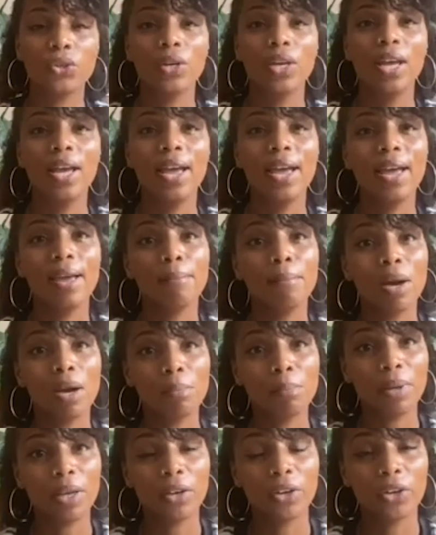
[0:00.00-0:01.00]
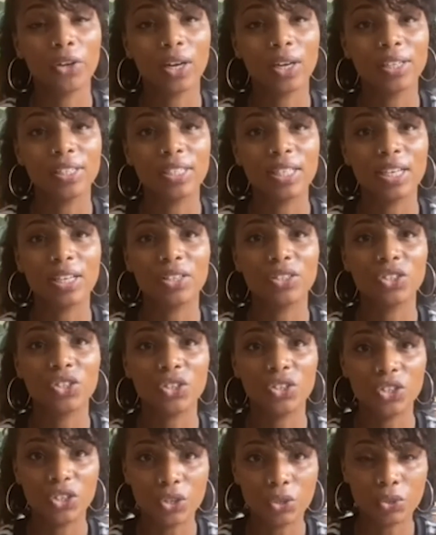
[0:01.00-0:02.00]
it might be a good idea to
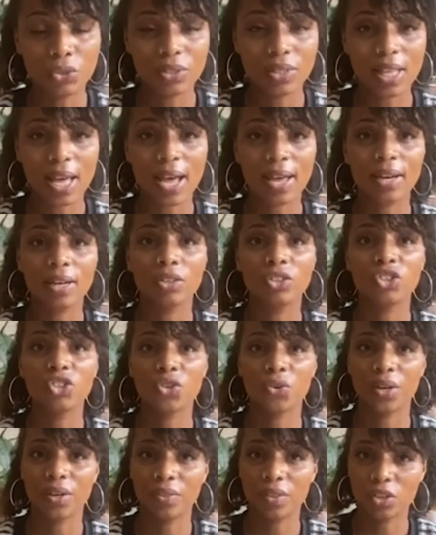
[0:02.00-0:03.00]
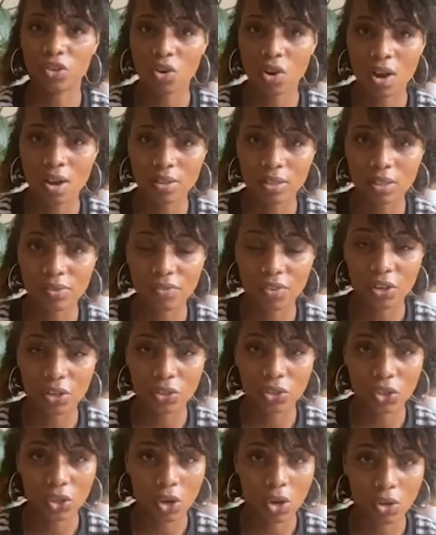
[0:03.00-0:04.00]
use that during the transfer
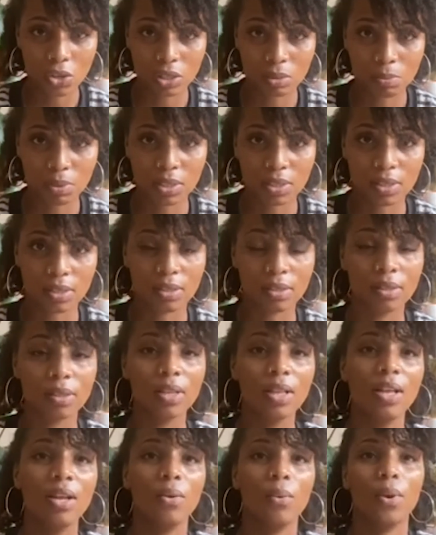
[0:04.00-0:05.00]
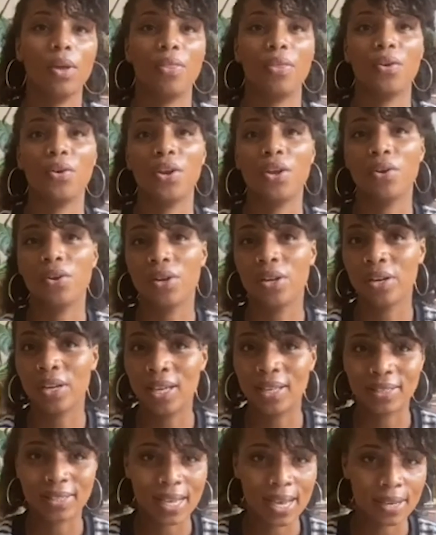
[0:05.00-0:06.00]
to hospital, whether you're in
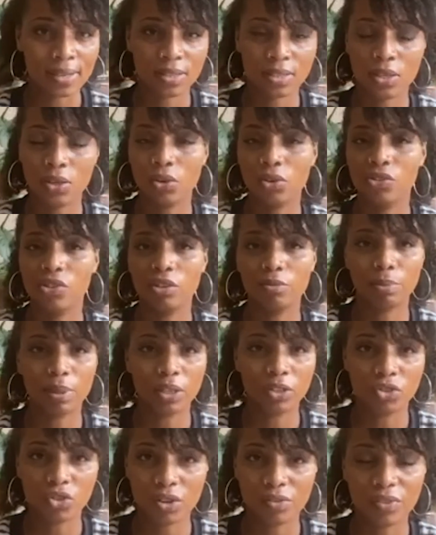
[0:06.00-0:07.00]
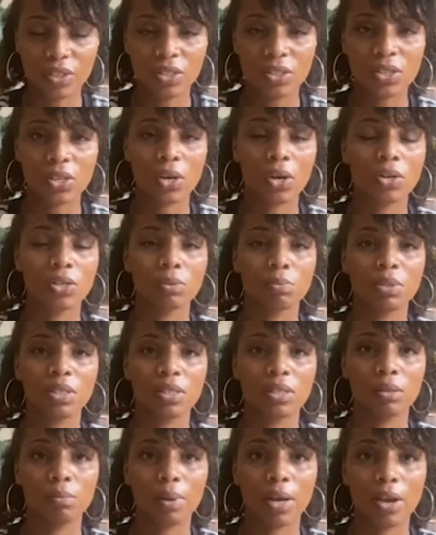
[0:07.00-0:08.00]
a taxi or you're being driven to
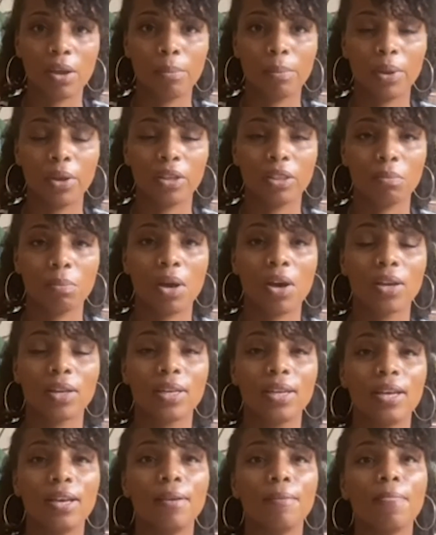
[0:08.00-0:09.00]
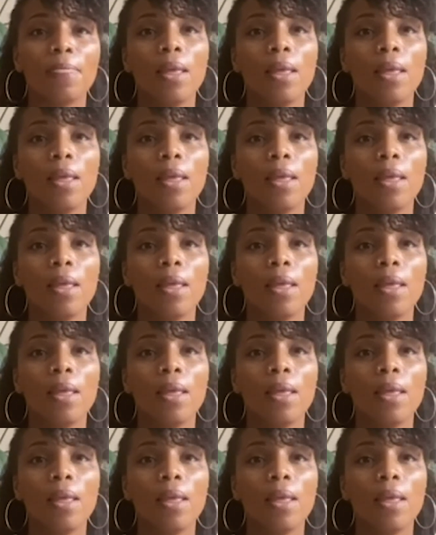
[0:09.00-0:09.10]
hospital by a birth partner.